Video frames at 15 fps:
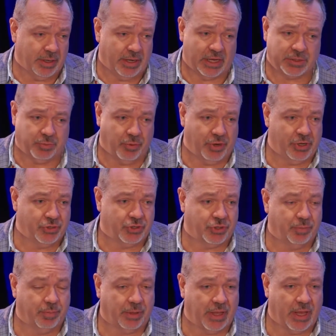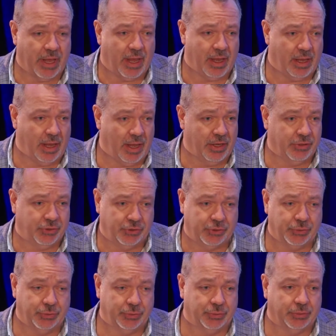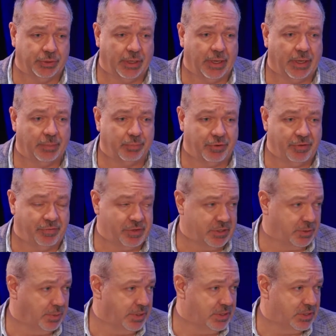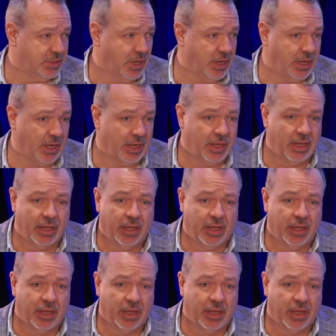an exploration play into uh, pre-feasibility study.